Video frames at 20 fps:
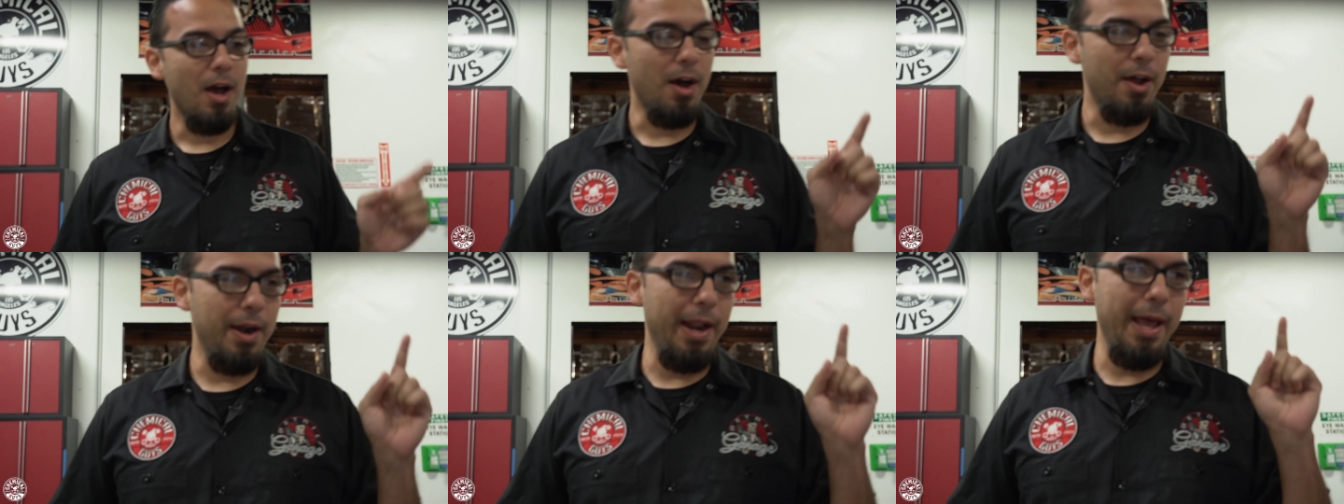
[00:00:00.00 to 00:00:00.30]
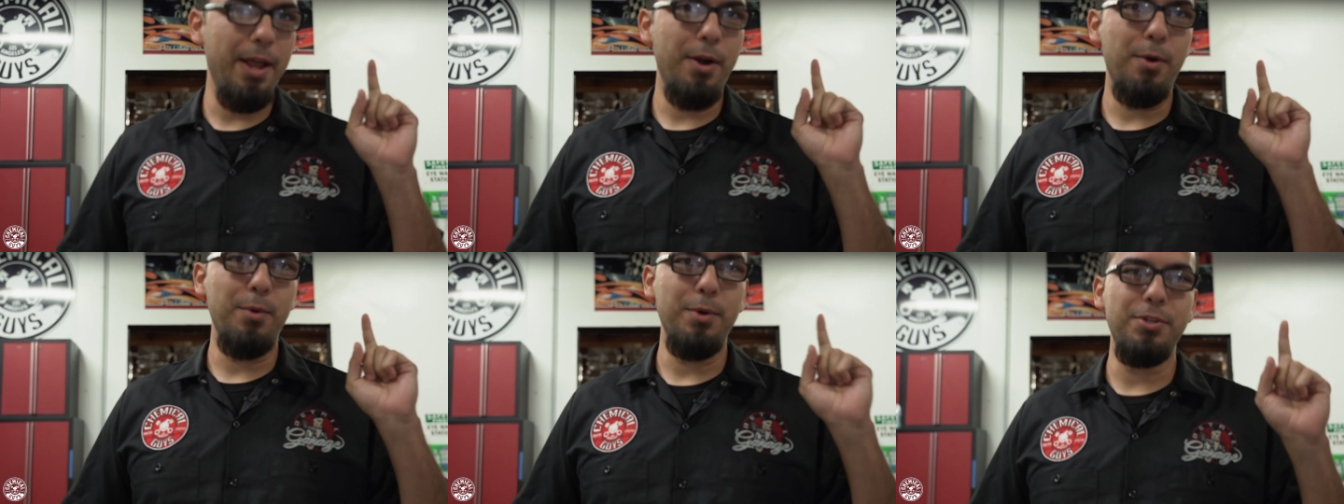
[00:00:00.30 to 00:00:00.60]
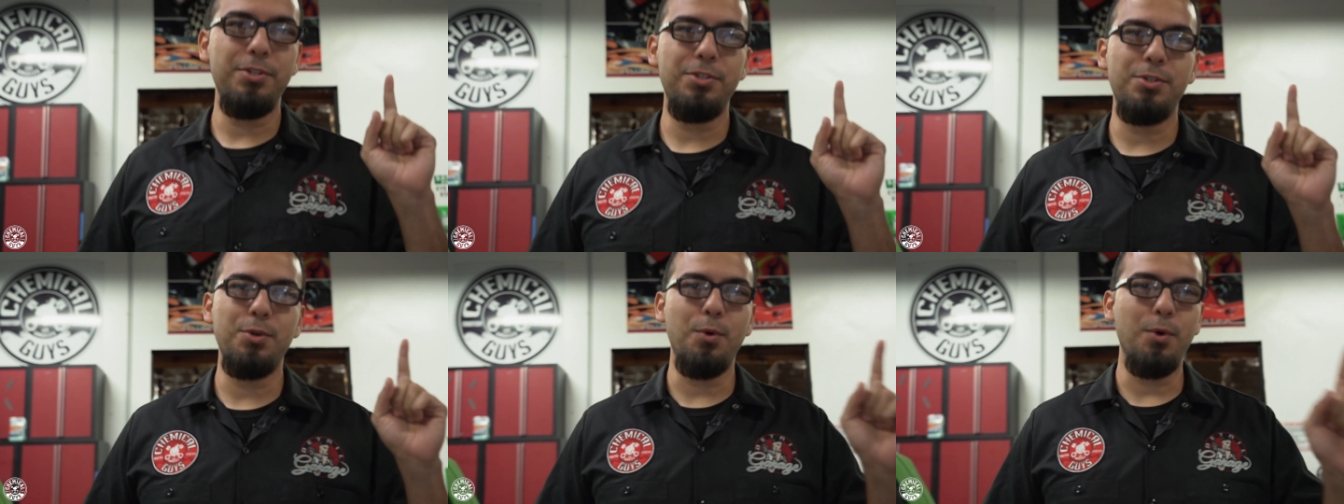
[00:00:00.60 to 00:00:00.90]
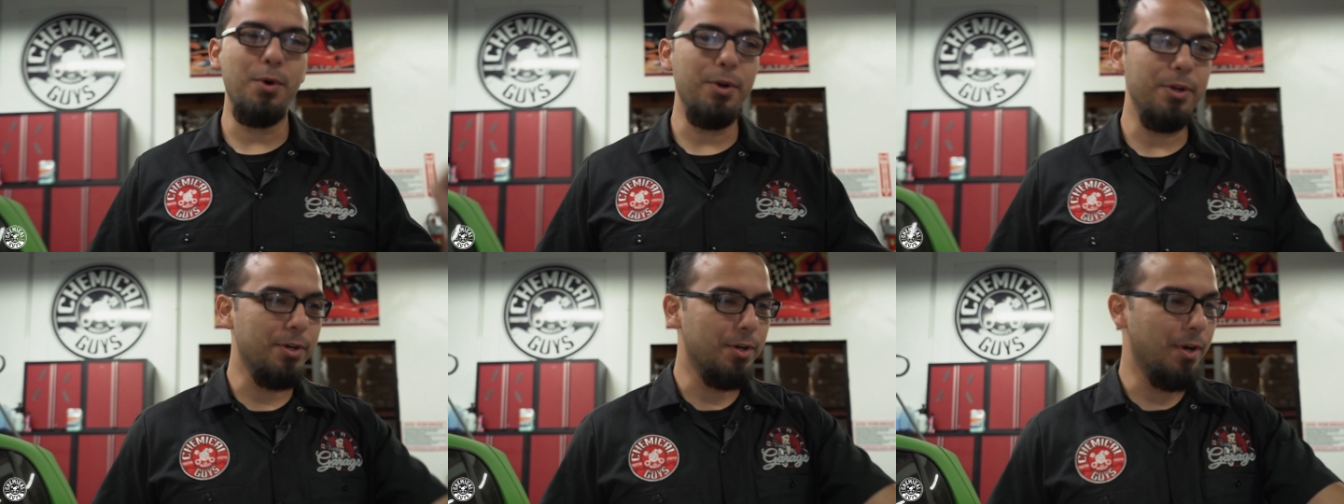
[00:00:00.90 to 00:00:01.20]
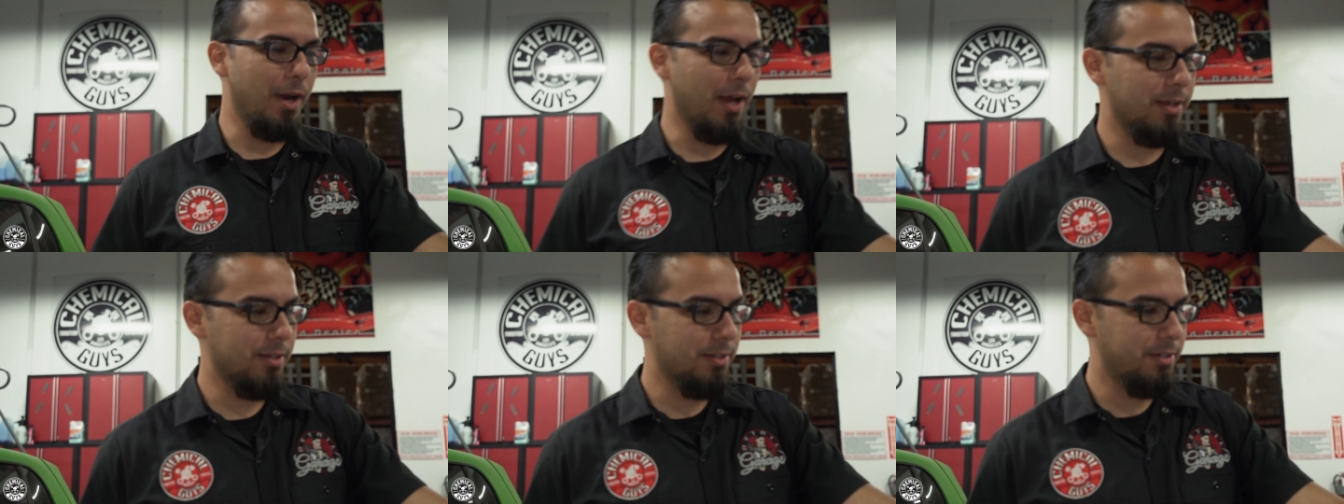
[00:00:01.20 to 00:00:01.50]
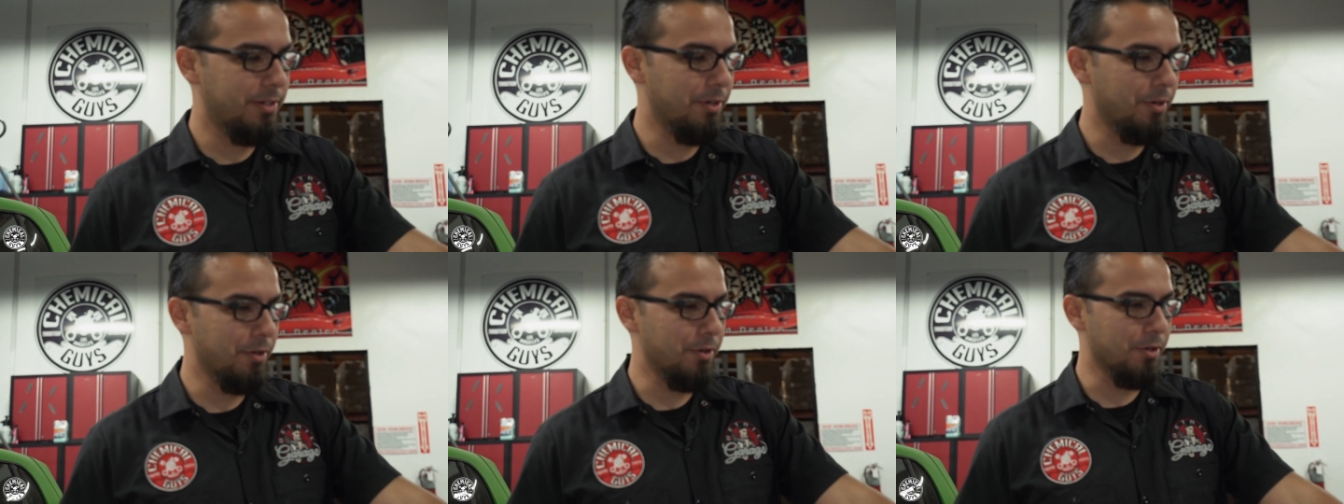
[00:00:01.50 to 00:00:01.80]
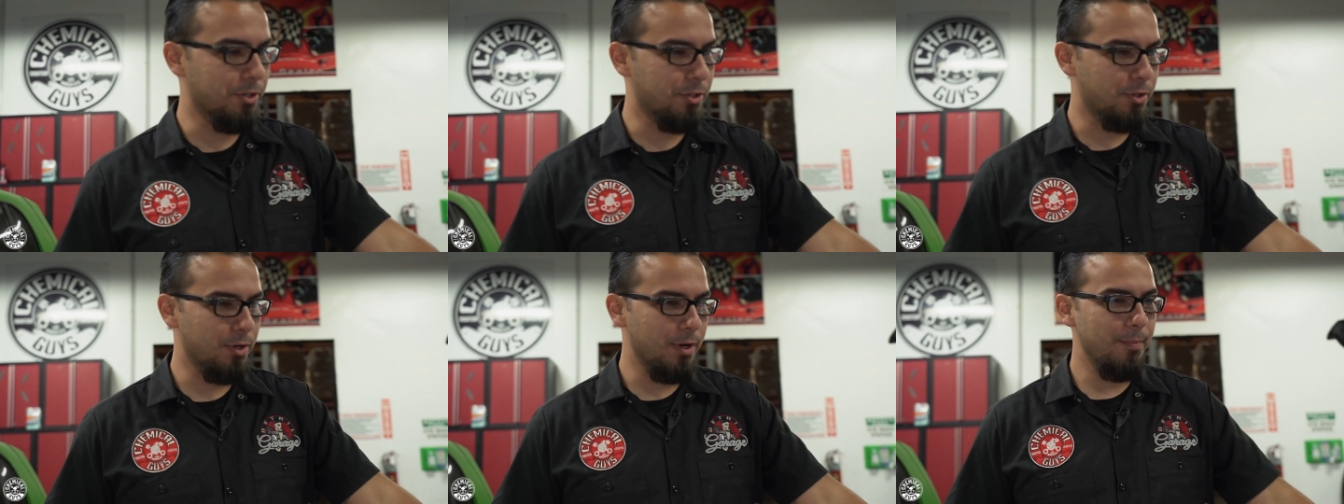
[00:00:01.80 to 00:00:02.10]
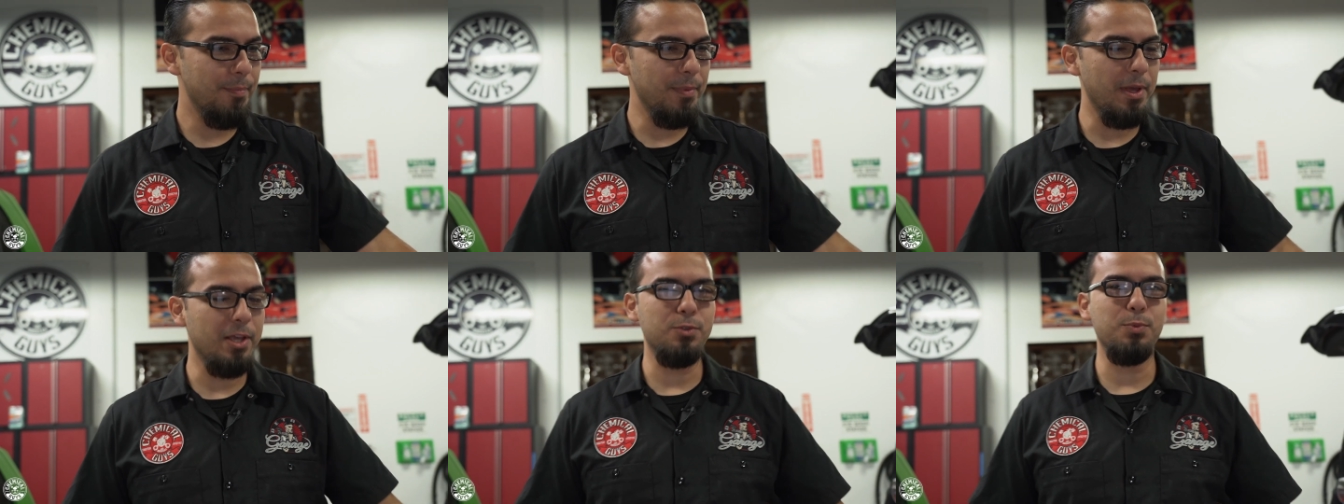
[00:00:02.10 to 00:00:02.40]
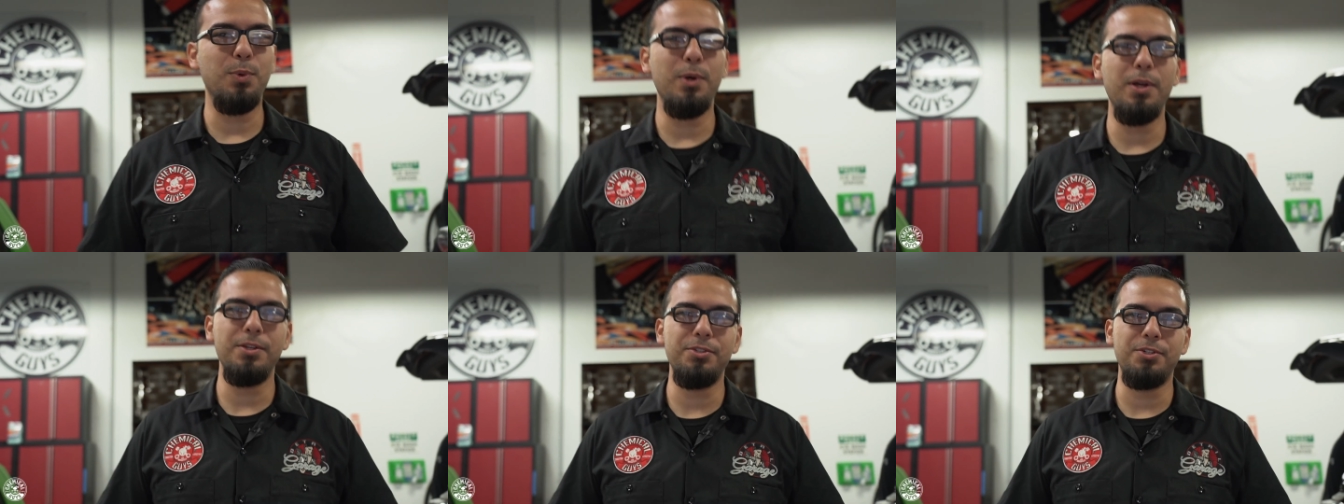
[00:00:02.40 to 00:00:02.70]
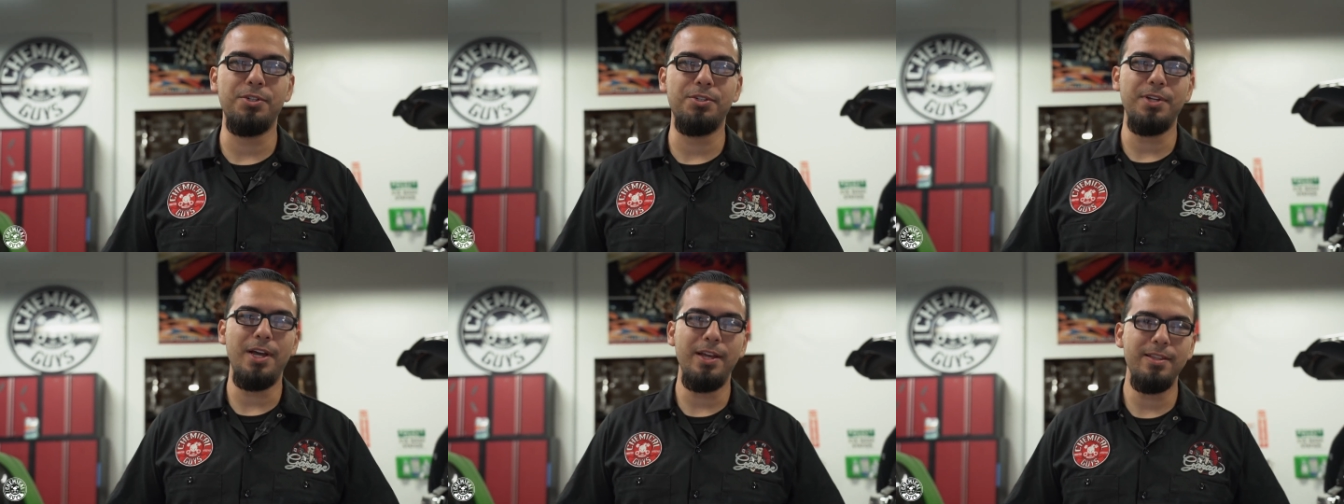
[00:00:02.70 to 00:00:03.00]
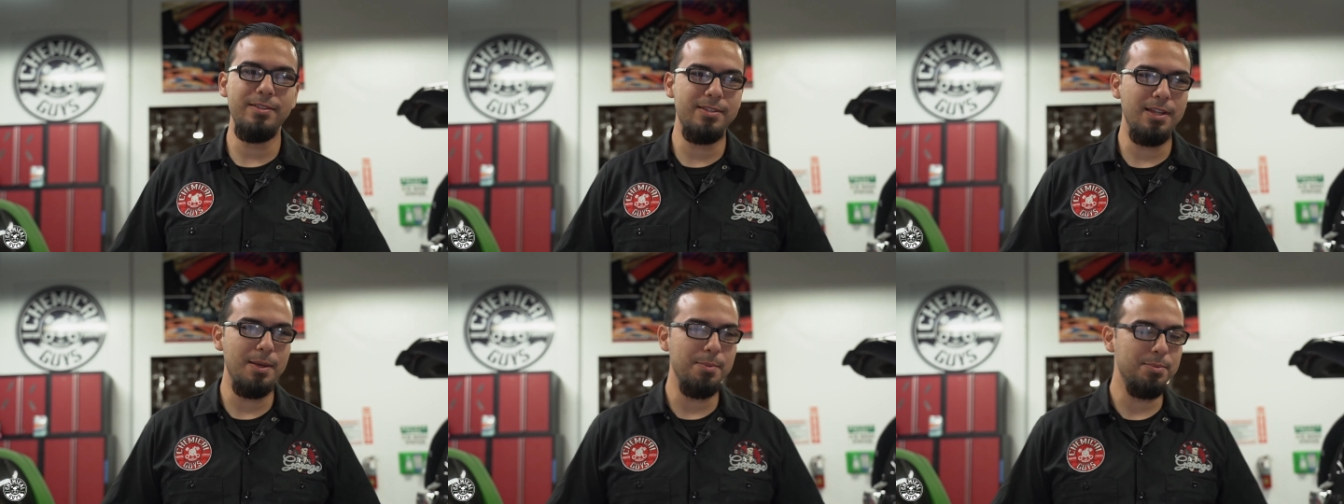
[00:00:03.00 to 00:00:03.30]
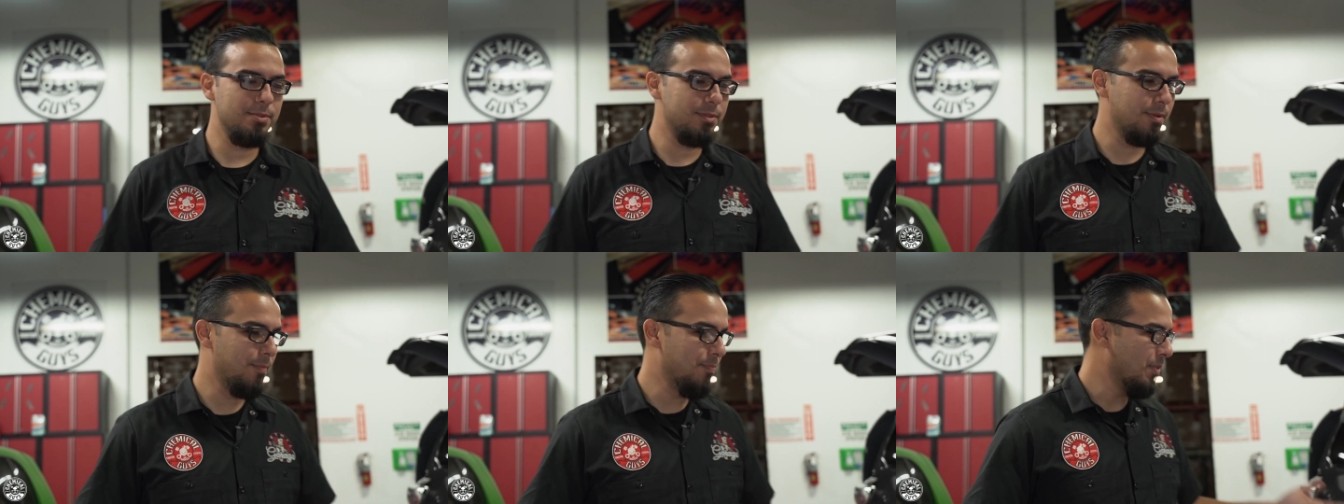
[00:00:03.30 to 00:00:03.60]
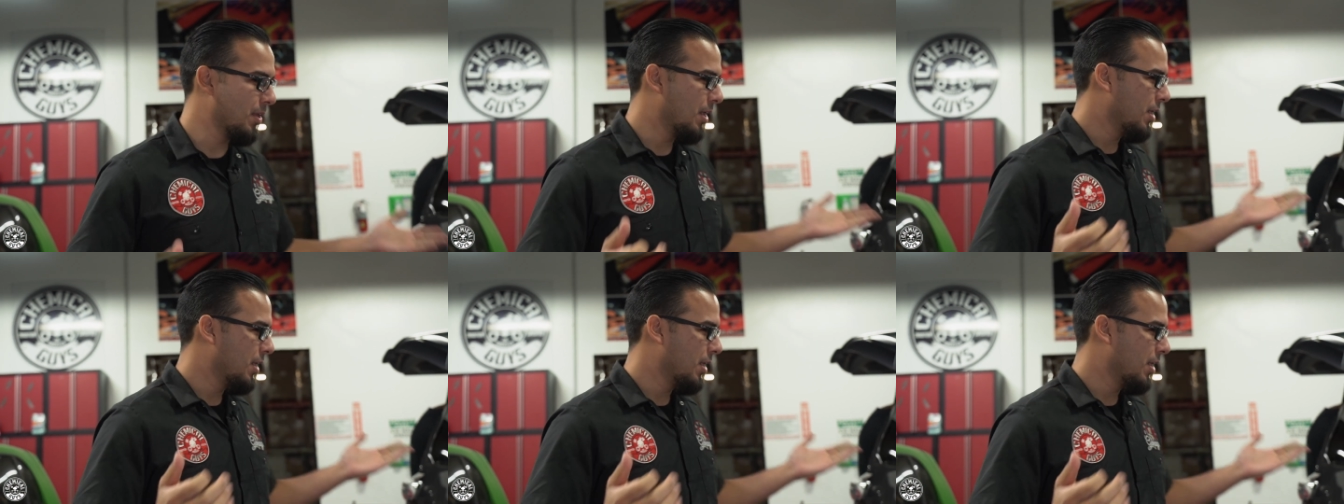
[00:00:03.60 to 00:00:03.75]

on how to restore your exterior trim as well as your side steps.